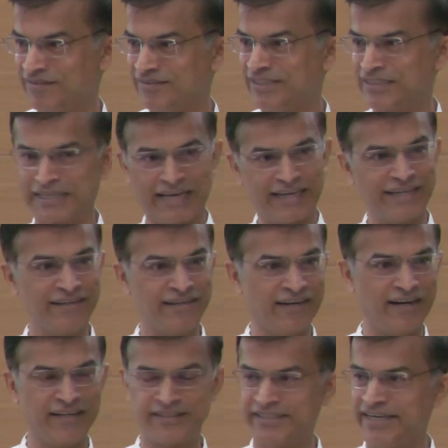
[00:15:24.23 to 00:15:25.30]
Just like in
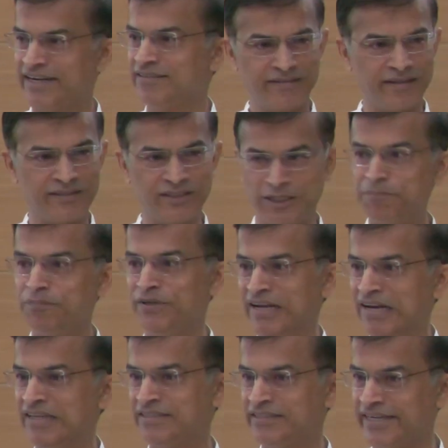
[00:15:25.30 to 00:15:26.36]
real estate, the chip
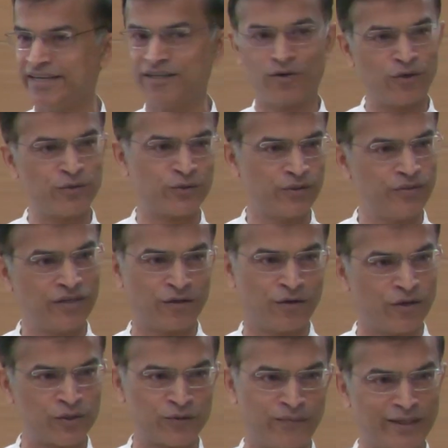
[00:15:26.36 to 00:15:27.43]
real estate also, the
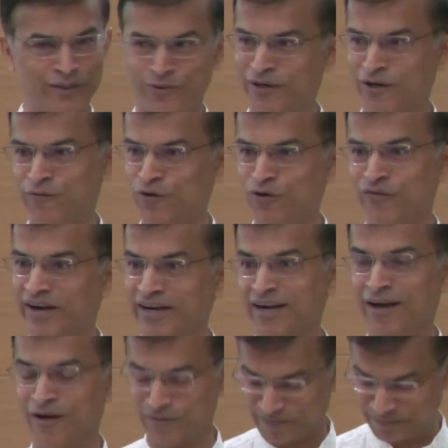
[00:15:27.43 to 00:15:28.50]
cost per square foot went
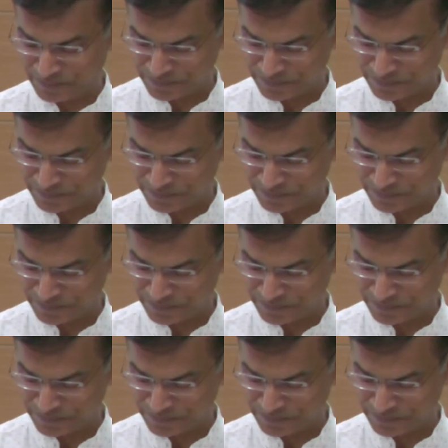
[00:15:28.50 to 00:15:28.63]
down.